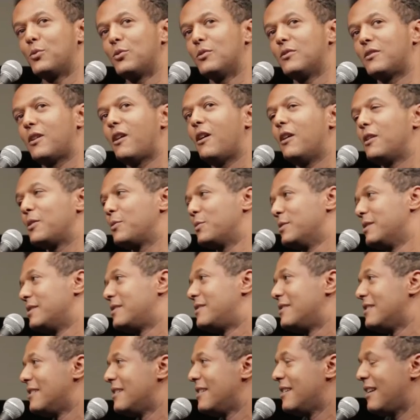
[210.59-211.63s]
rule in Hollywood,
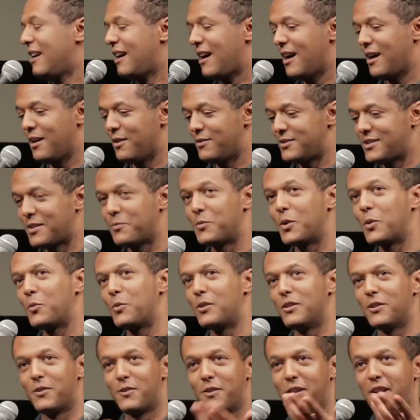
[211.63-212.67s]
something we
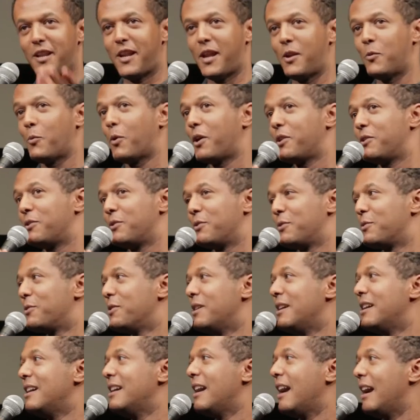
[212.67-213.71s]
learned at NYU,
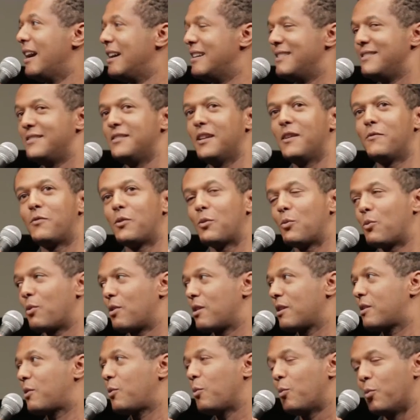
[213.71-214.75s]
is never
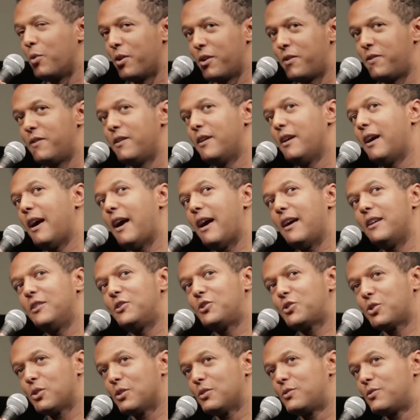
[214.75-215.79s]
work with
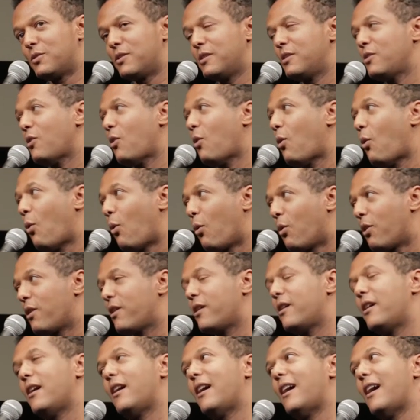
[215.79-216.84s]
children
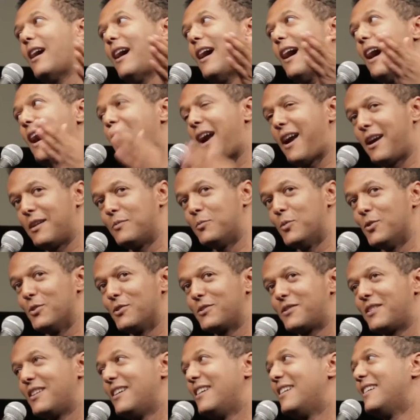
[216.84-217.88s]
or
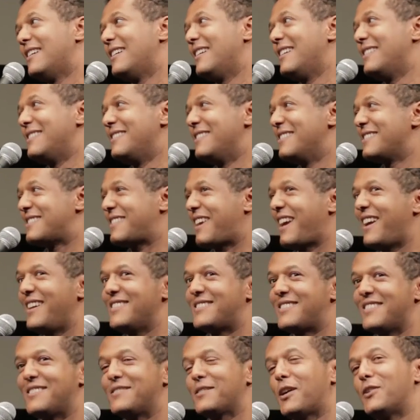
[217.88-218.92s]
animals. In this
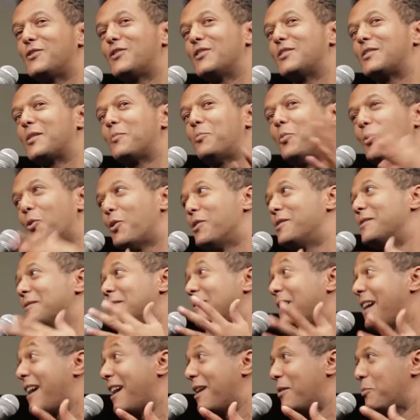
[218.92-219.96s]
case, it's not just a boy and a
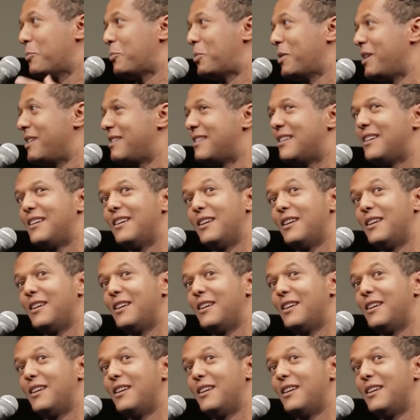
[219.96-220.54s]
lamb, but